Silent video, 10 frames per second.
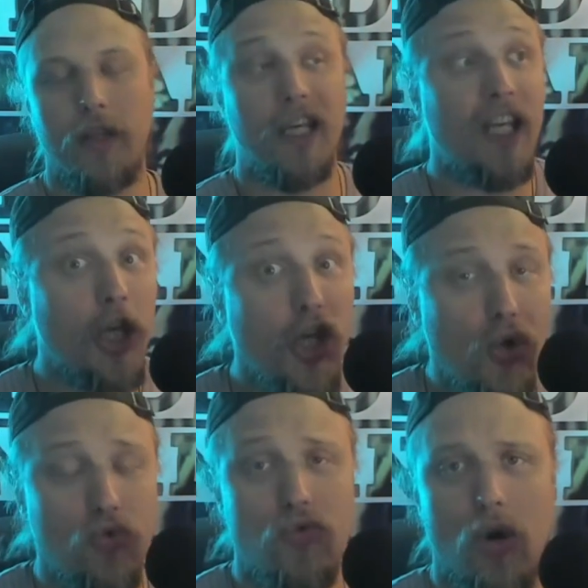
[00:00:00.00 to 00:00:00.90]

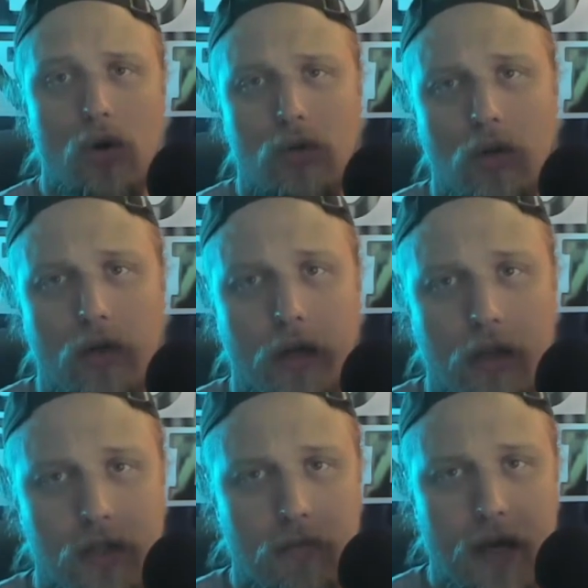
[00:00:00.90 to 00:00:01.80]
huge role
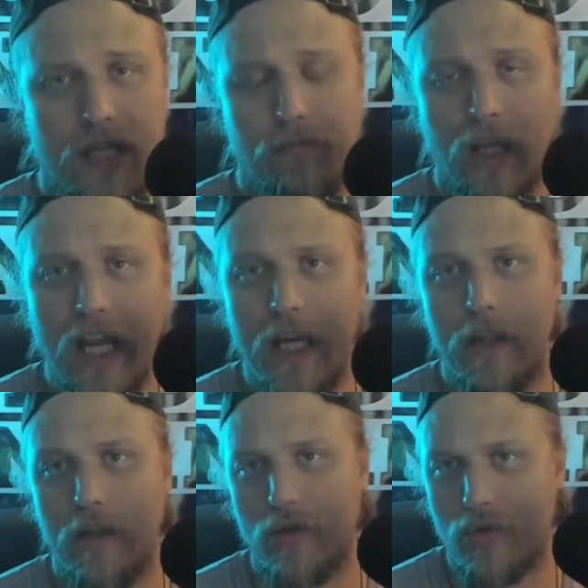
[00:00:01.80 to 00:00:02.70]
colonialism has played
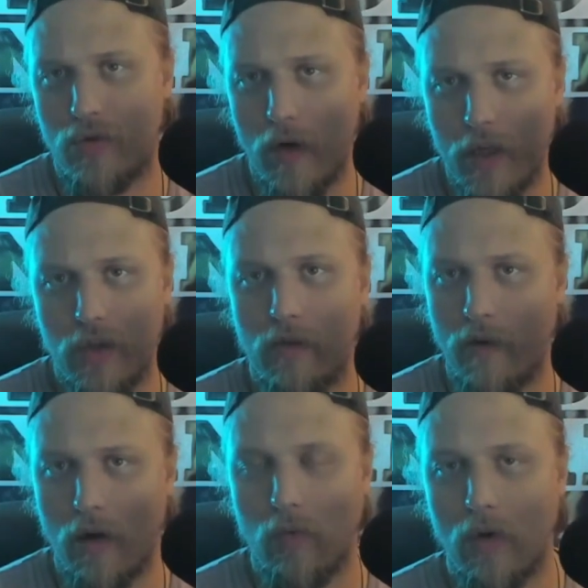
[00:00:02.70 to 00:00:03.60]
in the destruction
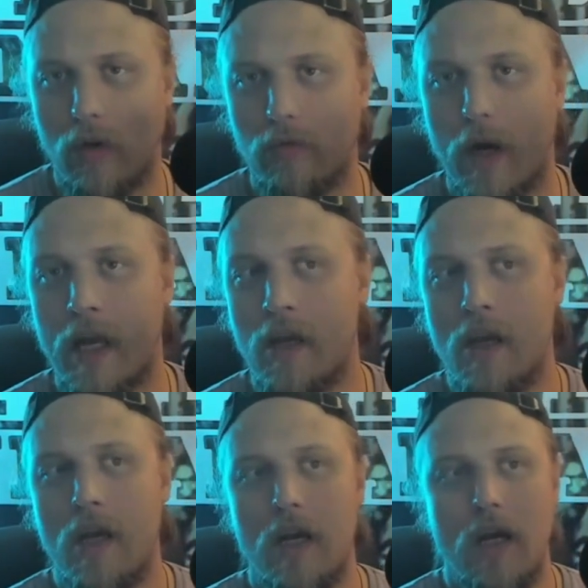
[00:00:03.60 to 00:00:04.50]
of our world, right?
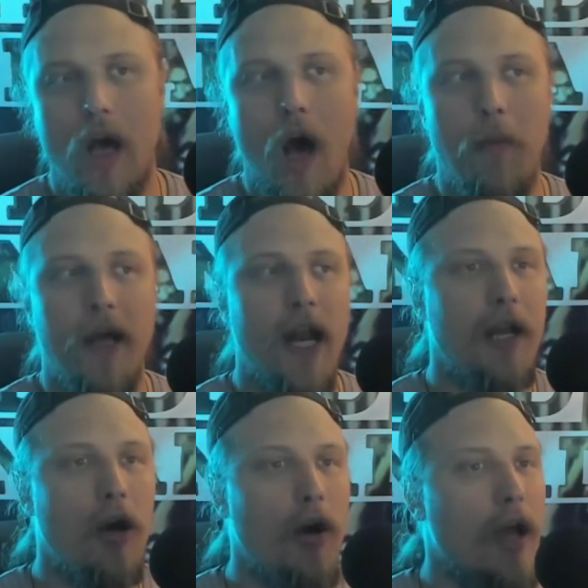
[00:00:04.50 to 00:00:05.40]
And I
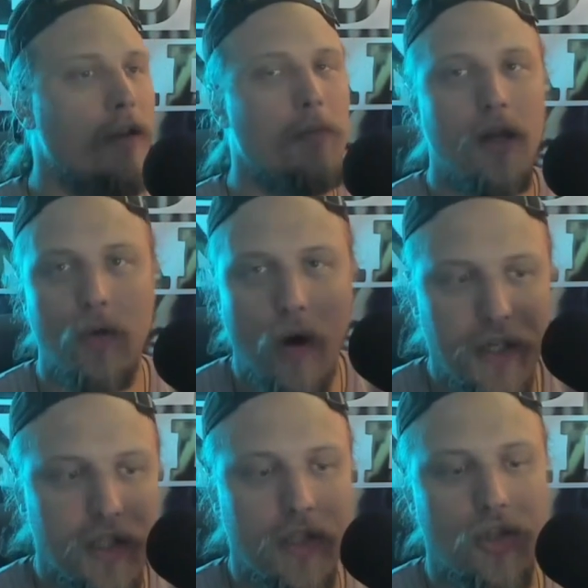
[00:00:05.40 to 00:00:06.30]
know anybody
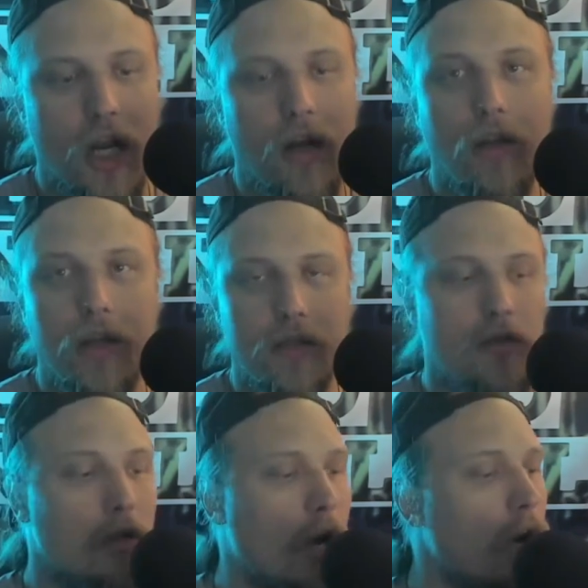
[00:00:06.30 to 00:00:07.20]
watching this channel
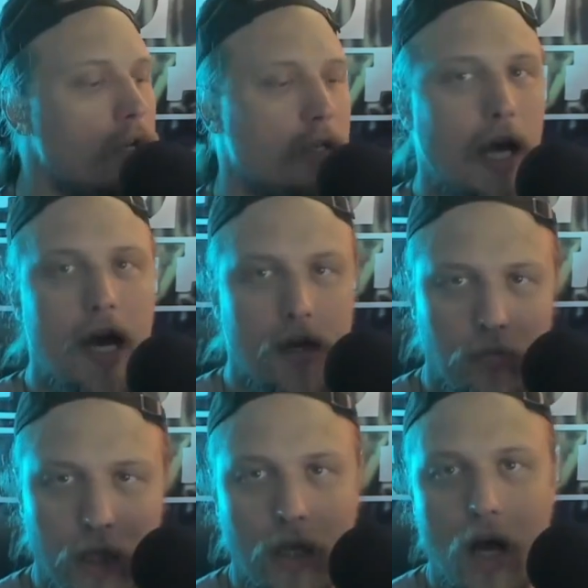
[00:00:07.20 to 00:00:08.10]
is
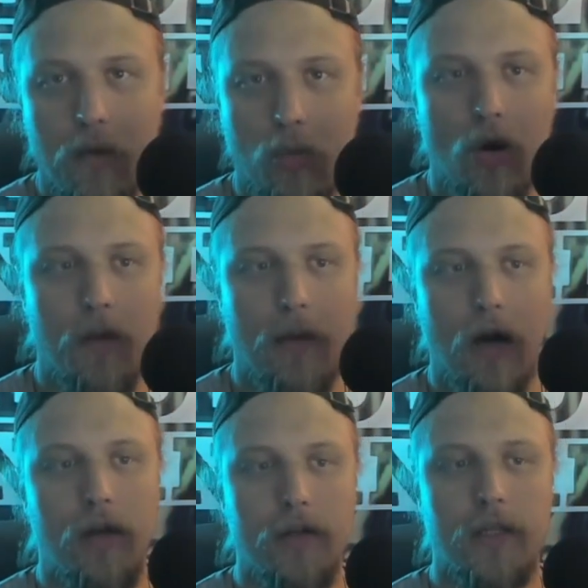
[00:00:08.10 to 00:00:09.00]
undoubtedly on board
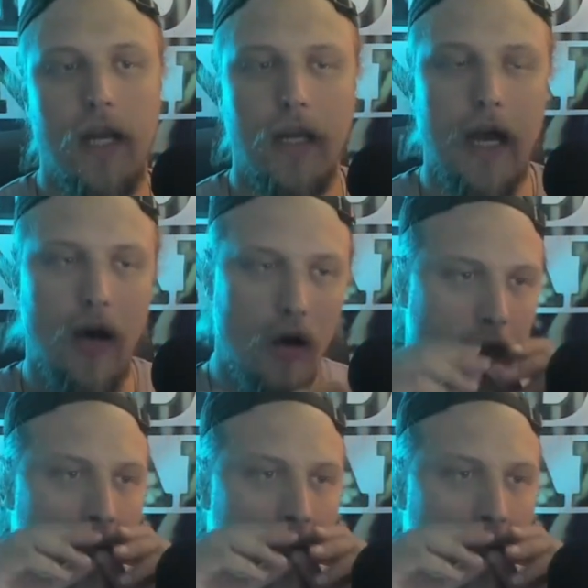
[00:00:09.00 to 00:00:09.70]
about understanding how